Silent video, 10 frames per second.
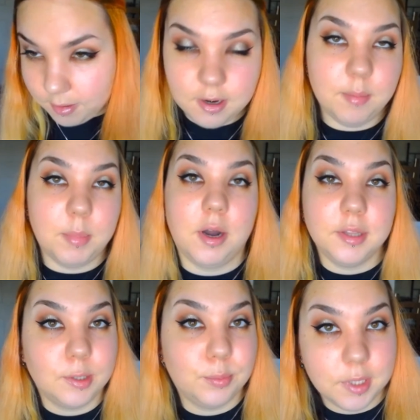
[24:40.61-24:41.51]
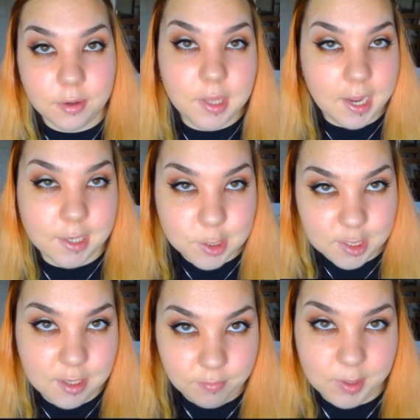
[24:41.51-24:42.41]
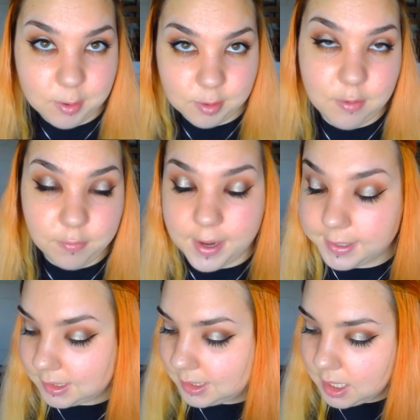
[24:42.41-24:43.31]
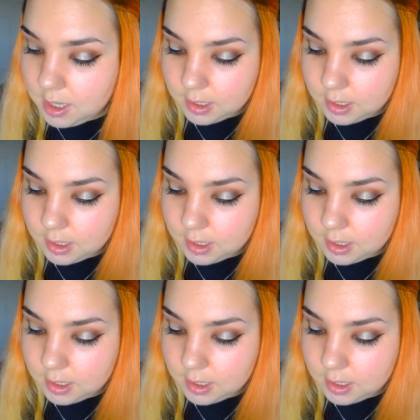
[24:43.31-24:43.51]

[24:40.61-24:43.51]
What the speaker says: on about it without actually giving you the facts.